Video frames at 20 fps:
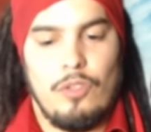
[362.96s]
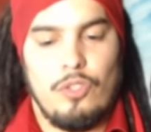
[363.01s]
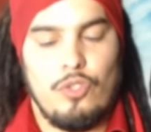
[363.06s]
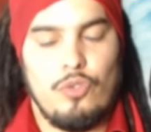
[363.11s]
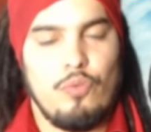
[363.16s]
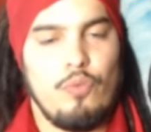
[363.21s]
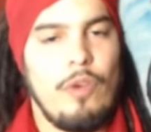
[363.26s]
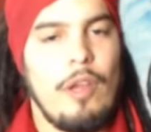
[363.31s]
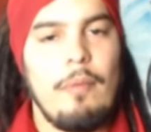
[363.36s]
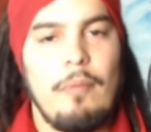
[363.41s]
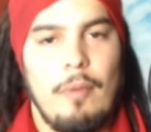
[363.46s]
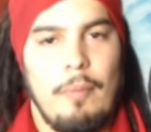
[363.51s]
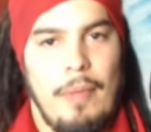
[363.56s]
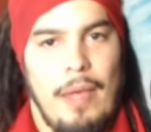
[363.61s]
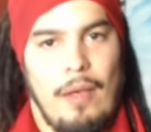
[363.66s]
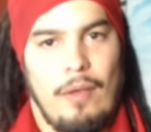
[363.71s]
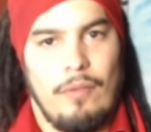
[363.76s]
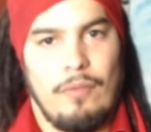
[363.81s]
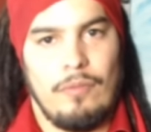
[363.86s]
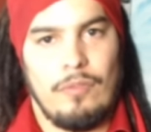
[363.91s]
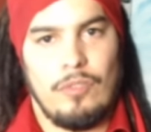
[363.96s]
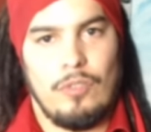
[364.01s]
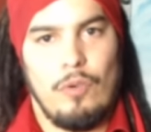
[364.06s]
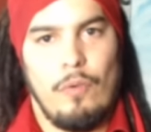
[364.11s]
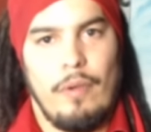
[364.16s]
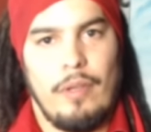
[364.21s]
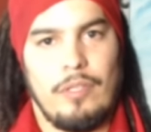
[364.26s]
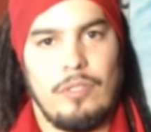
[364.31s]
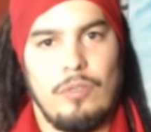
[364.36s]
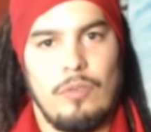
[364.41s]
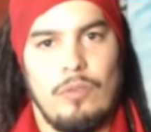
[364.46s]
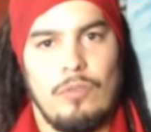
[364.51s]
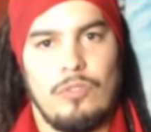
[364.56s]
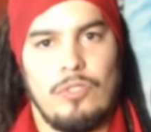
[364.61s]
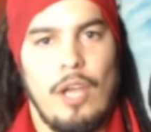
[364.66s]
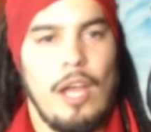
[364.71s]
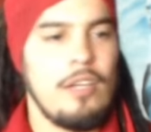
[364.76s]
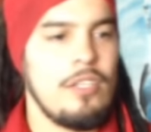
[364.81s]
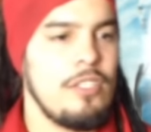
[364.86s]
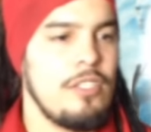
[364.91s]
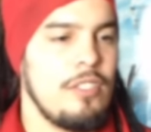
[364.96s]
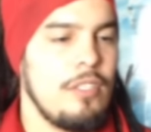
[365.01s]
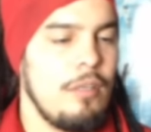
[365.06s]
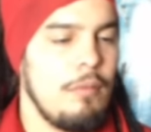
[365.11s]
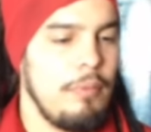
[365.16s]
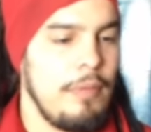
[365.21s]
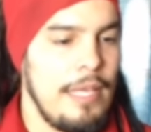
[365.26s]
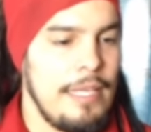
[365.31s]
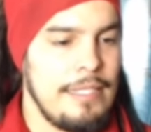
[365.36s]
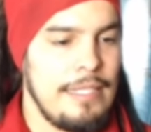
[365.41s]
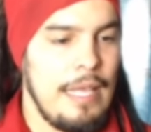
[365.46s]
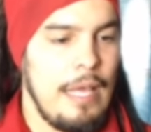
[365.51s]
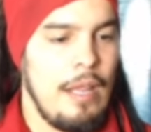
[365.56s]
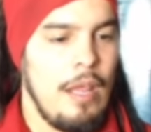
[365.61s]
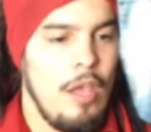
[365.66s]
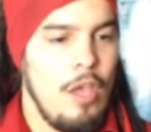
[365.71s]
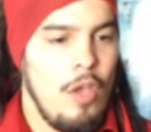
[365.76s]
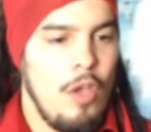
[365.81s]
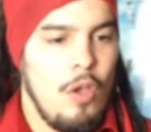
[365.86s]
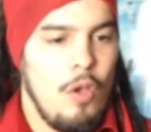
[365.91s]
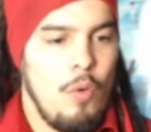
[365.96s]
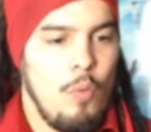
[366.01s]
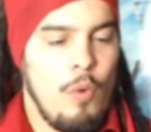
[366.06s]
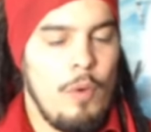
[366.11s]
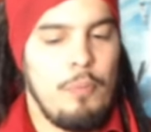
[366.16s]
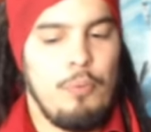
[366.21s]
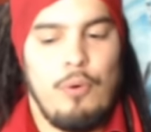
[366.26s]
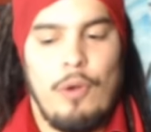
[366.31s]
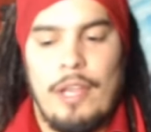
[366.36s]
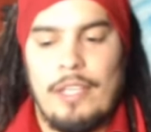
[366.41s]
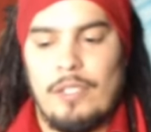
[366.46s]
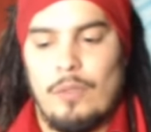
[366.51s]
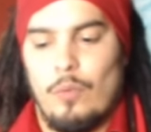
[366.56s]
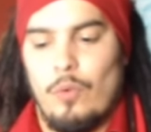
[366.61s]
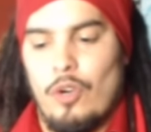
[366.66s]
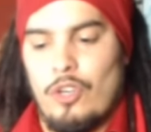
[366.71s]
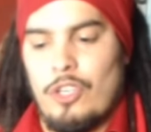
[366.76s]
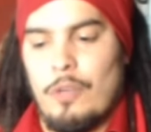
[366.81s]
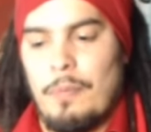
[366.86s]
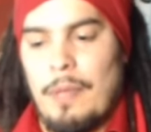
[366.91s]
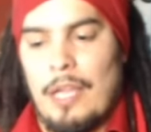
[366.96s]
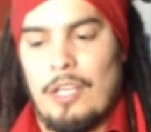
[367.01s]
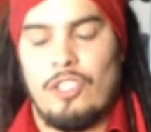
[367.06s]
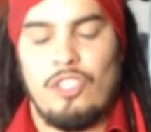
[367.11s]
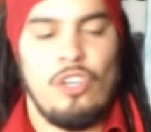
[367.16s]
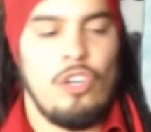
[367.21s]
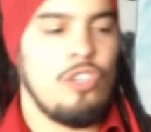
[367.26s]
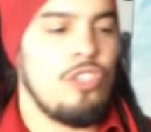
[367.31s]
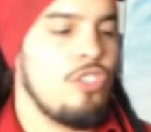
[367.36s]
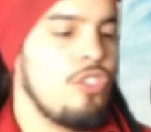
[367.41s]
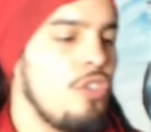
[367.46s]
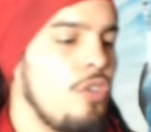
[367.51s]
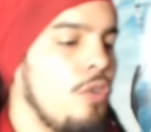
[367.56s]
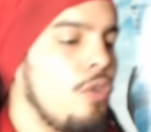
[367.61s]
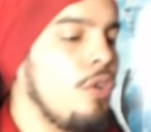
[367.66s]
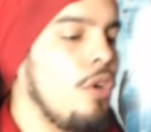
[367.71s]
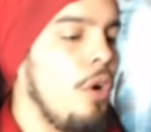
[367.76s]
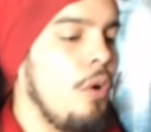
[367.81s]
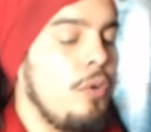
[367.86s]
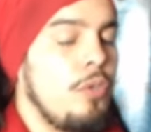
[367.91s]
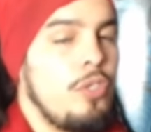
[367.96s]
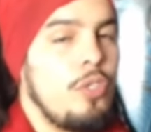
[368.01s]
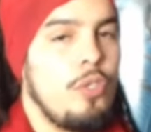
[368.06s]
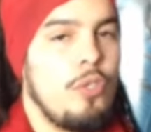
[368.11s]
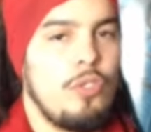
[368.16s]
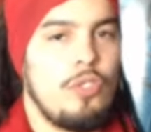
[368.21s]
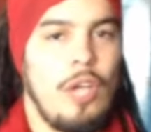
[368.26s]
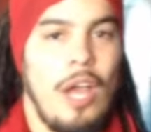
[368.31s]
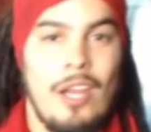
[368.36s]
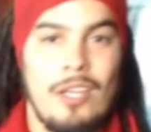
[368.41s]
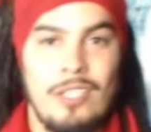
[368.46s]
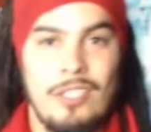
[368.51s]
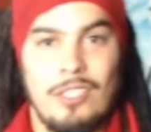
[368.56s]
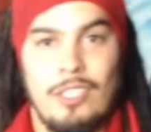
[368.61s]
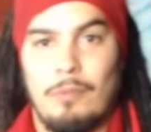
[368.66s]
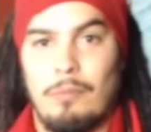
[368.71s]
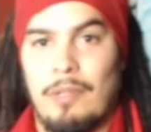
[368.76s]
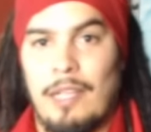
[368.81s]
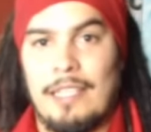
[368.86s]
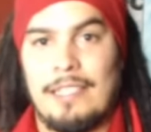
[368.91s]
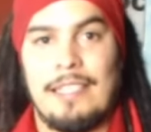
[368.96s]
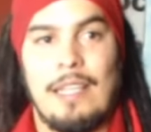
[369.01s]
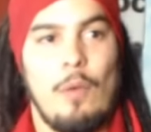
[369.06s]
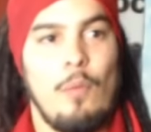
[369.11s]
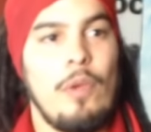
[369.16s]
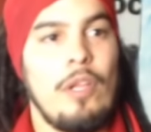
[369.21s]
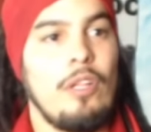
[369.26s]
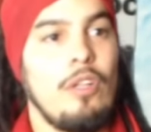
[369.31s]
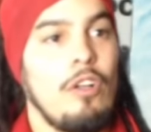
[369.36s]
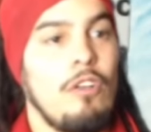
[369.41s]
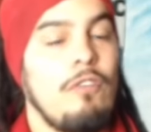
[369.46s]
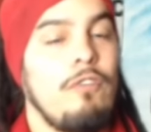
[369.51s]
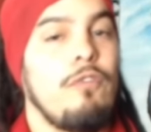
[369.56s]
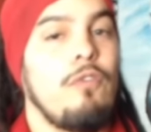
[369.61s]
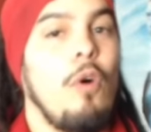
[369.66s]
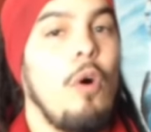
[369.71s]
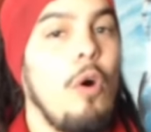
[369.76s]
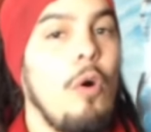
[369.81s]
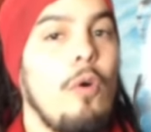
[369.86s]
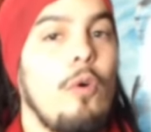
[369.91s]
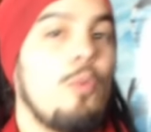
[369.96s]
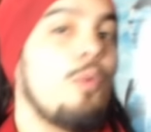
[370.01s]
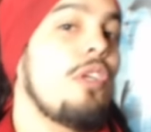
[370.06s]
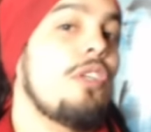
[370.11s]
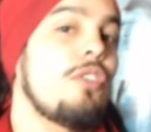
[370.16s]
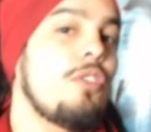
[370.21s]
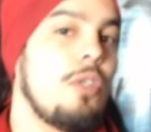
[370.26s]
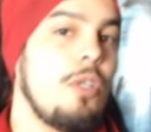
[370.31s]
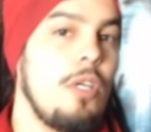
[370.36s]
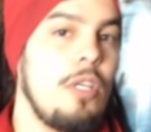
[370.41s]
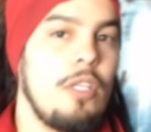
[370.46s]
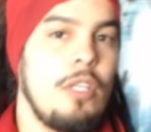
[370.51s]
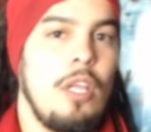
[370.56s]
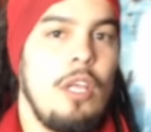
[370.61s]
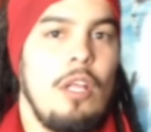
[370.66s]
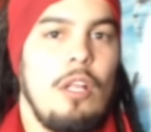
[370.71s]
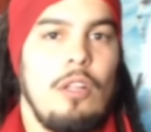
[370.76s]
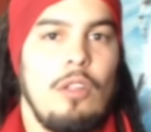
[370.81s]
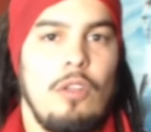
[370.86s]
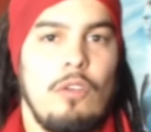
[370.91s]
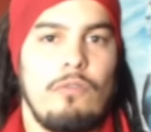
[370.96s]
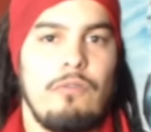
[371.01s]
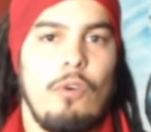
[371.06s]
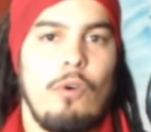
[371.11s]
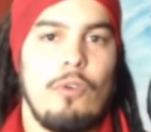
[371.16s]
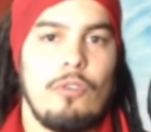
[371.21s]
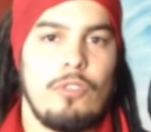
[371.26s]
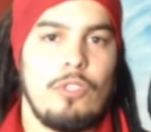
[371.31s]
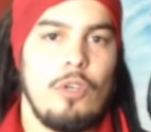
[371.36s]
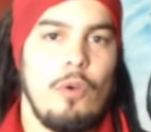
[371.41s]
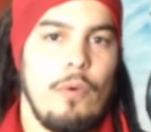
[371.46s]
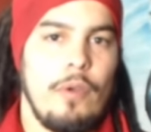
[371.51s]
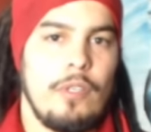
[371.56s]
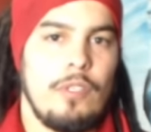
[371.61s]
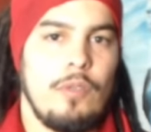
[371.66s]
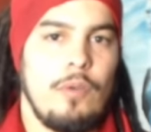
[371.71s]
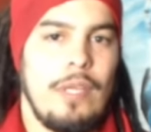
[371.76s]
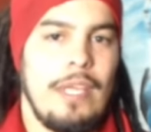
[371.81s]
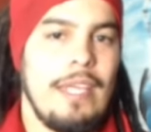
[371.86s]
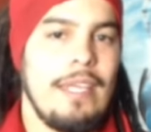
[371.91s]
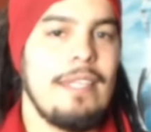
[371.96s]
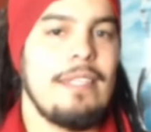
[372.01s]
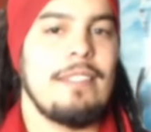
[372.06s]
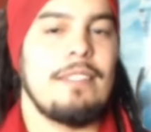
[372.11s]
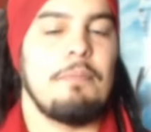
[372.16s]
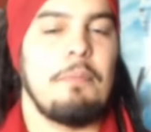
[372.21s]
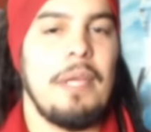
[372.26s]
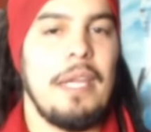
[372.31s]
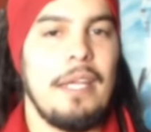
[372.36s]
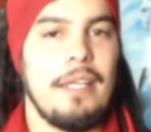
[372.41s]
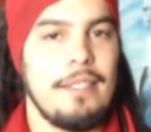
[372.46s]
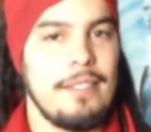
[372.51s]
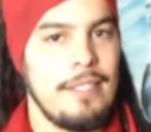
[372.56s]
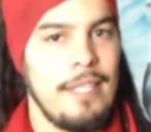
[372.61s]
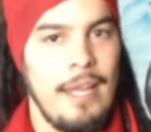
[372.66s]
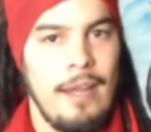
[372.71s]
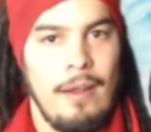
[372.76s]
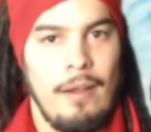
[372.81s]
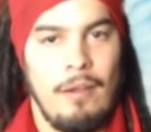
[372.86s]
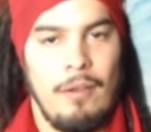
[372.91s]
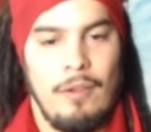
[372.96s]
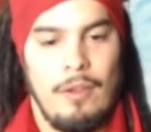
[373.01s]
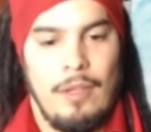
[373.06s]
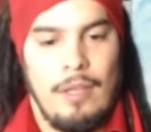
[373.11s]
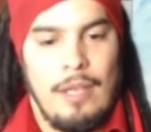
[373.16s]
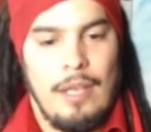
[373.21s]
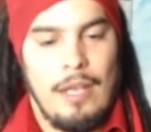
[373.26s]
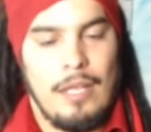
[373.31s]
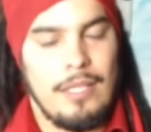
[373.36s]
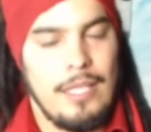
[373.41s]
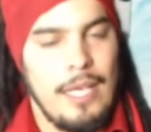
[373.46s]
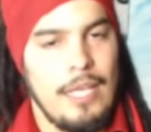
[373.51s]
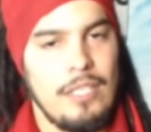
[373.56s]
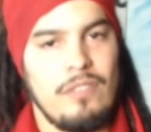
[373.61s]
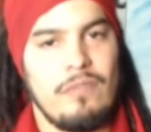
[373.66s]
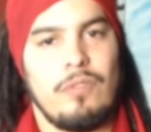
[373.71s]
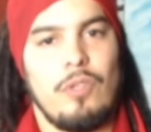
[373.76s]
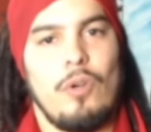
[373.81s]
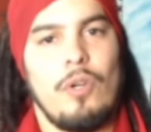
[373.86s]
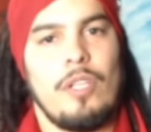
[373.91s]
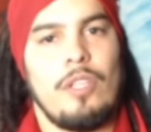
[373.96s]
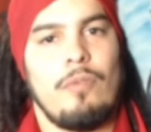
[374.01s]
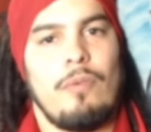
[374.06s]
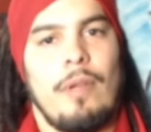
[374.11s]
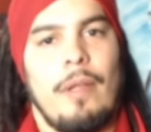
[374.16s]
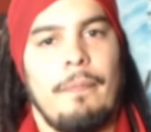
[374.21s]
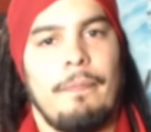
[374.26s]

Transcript: dream about Josh is in the place that we praise and worship at church to go to. Josh is the place that we look forward. We should look forward to going to. He's beat us there at the age of 33.